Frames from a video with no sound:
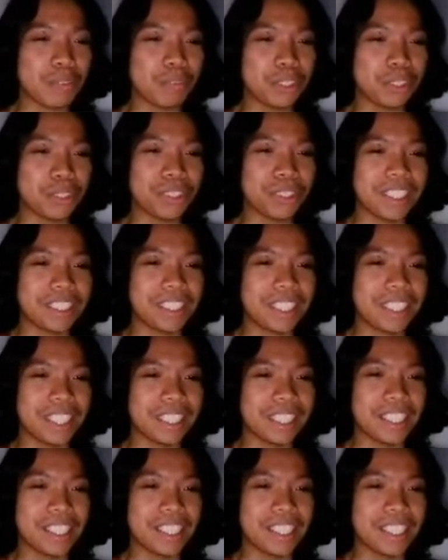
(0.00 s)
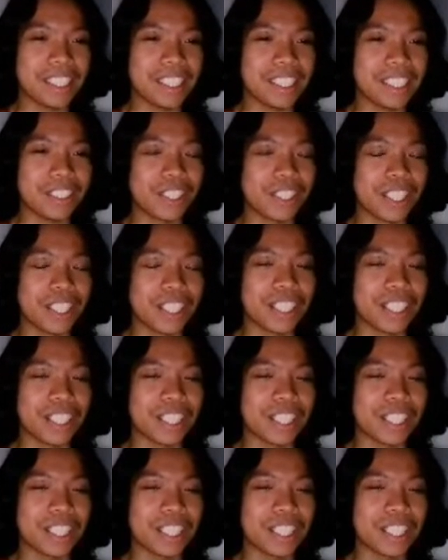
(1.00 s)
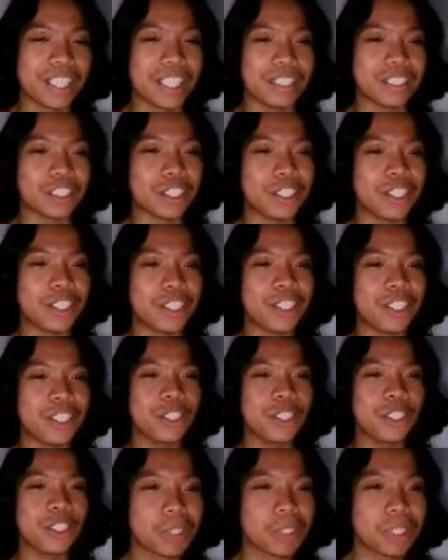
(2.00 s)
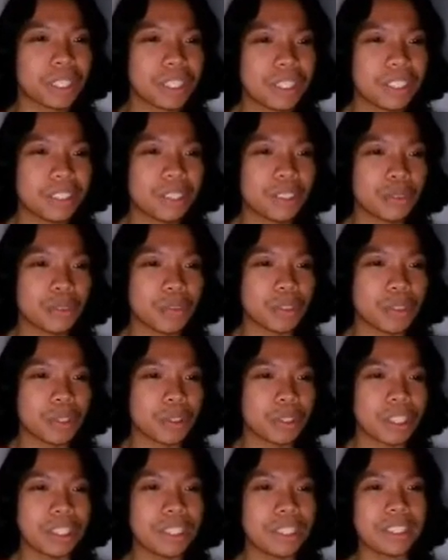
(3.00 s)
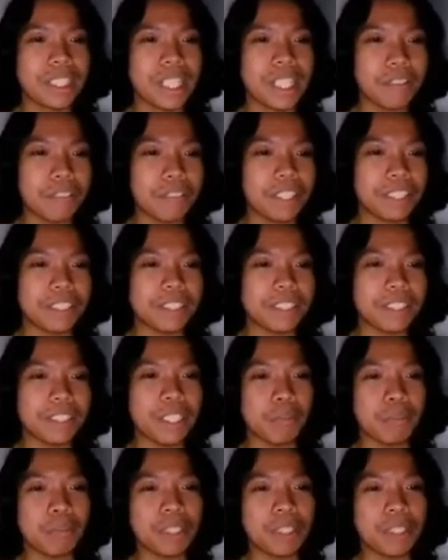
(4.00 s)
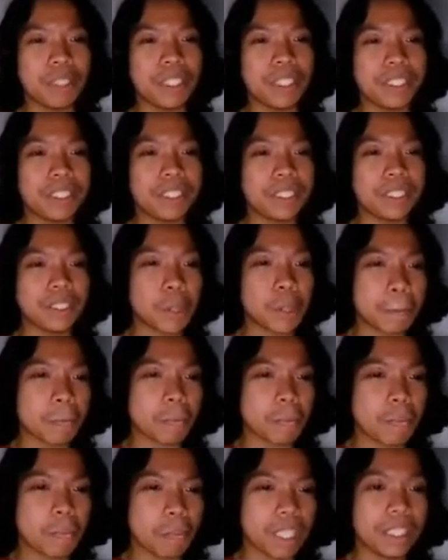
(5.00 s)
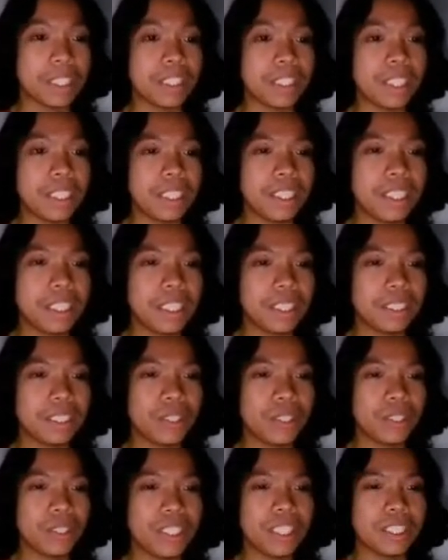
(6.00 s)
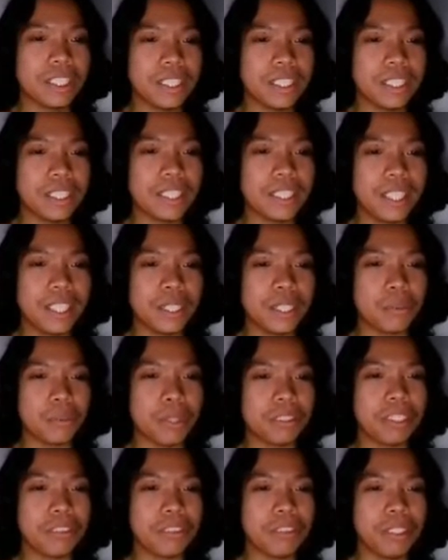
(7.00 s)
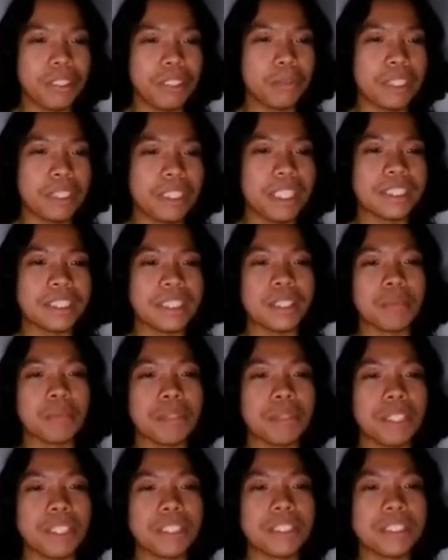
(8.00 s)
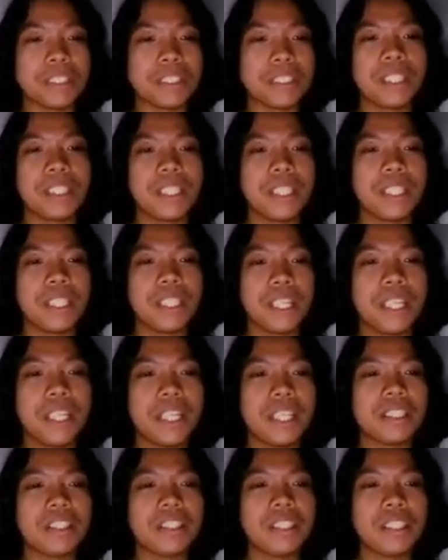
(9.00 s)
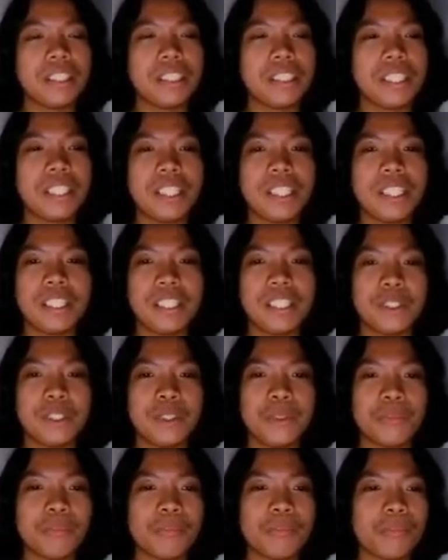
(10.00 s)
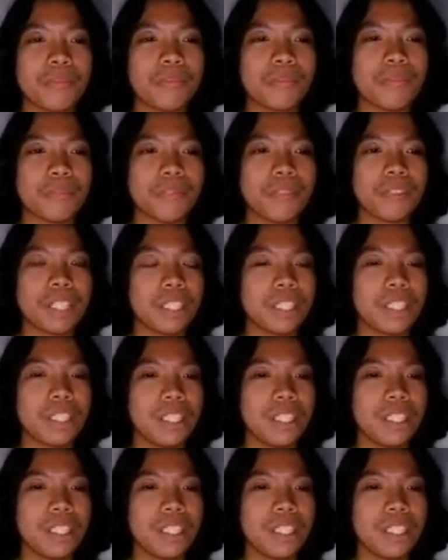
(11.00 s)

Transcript: the first step is attach an egress-only internet gateway to the VPC and subnets, and the question only asks to enable IPv6,